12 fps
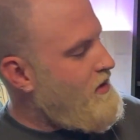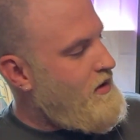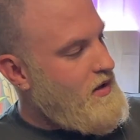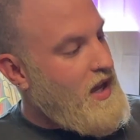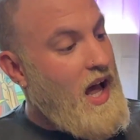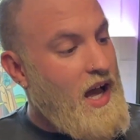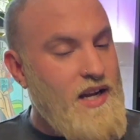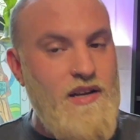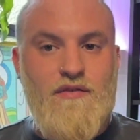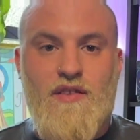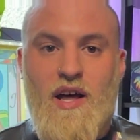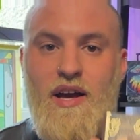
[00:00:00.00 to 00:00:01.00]
kind
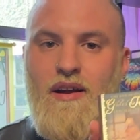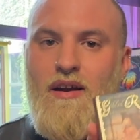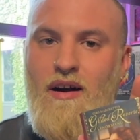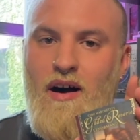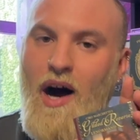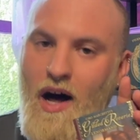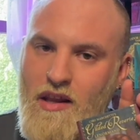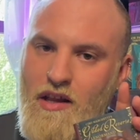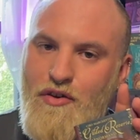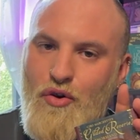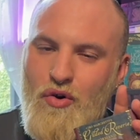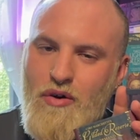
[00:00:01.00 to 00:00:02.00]
of like a
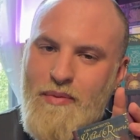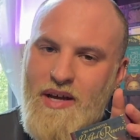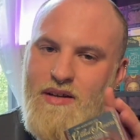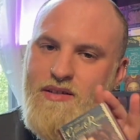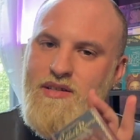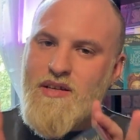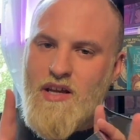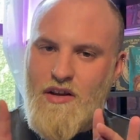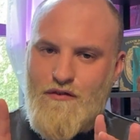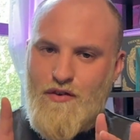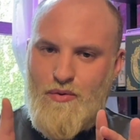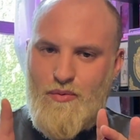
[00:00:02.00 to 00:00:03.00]
Lenormand,
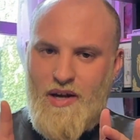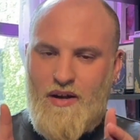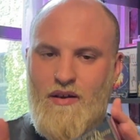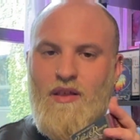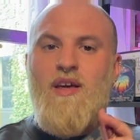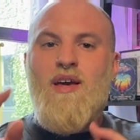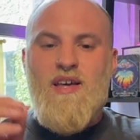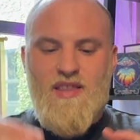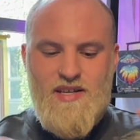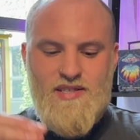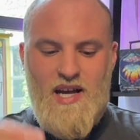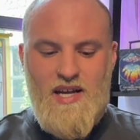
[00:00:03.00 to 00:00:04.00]
if you will.
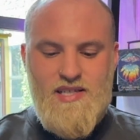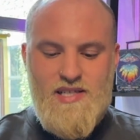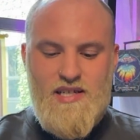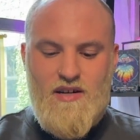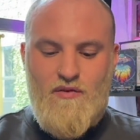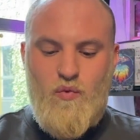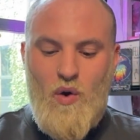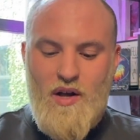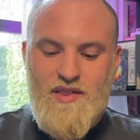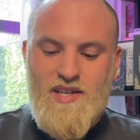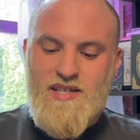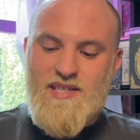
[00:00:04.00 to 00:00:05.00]
This idea of
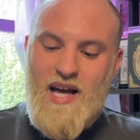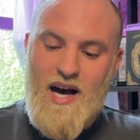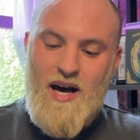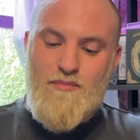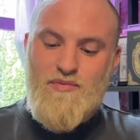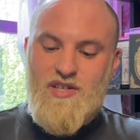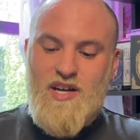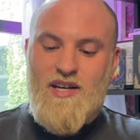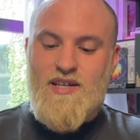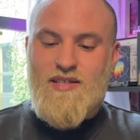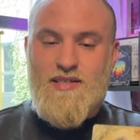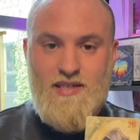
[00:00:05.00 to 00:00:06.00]
what these
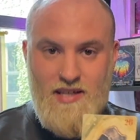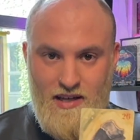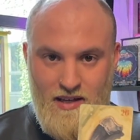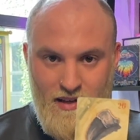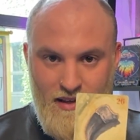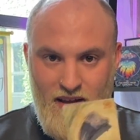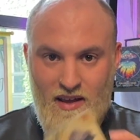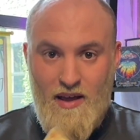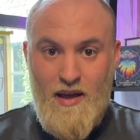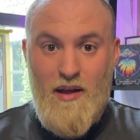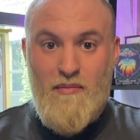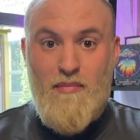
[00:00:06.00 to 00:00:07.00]
objects
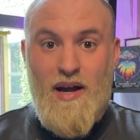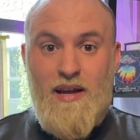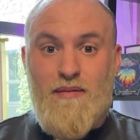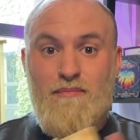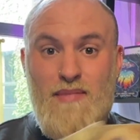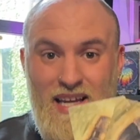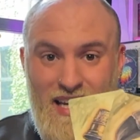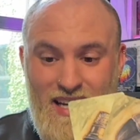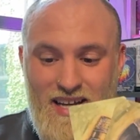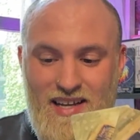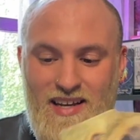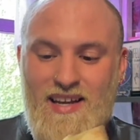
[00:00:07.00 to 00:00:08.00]
might
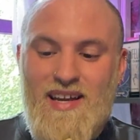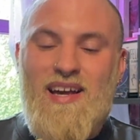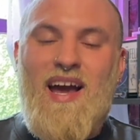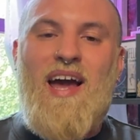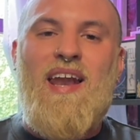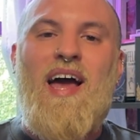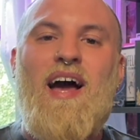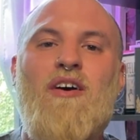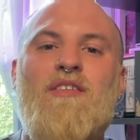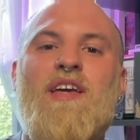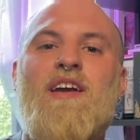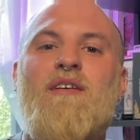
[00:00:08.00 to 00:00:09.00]
mean and
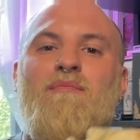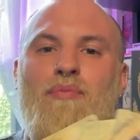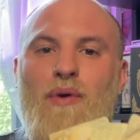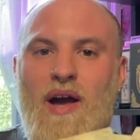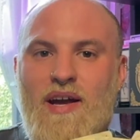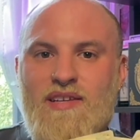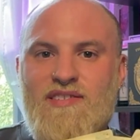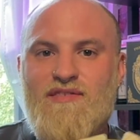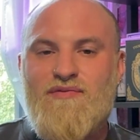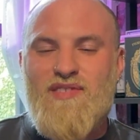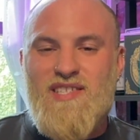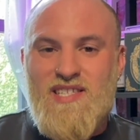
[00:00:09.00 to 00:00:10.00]
how they comprise
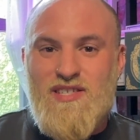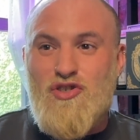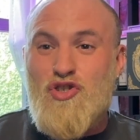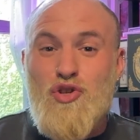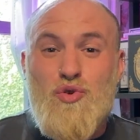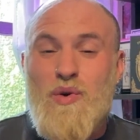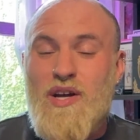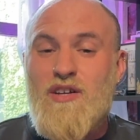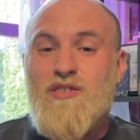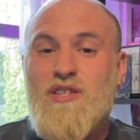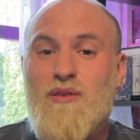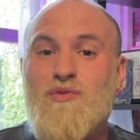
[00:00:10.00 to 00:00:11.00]
of doing
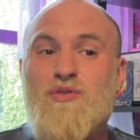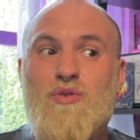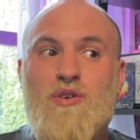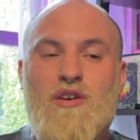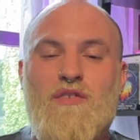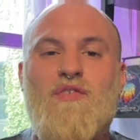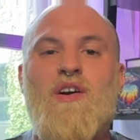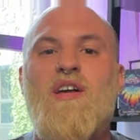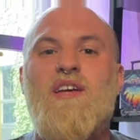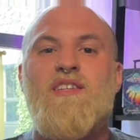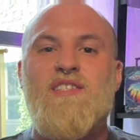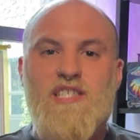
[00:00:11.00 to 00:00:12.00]
some sort of
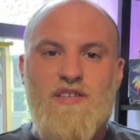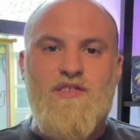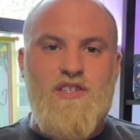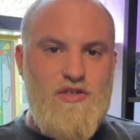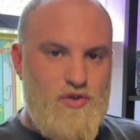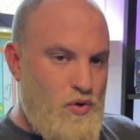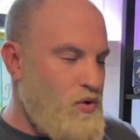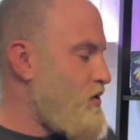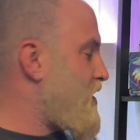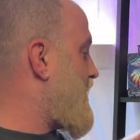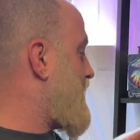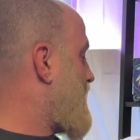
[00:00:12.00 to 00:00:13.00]

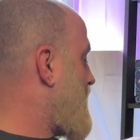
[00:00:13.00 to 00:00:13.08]
divinatory